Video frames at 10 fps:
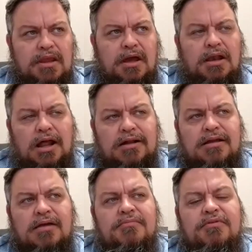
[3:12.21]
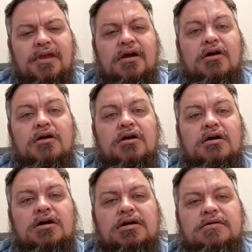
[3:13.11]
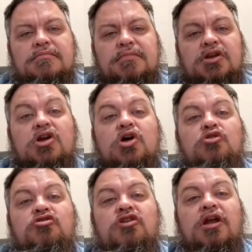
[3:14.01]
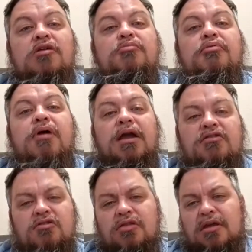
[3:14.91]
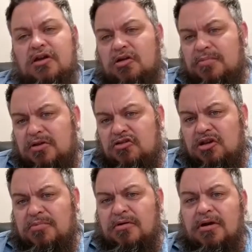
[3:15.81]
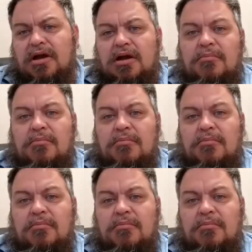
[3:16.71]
a lot of times they are negotiated price, so they could be cheaper,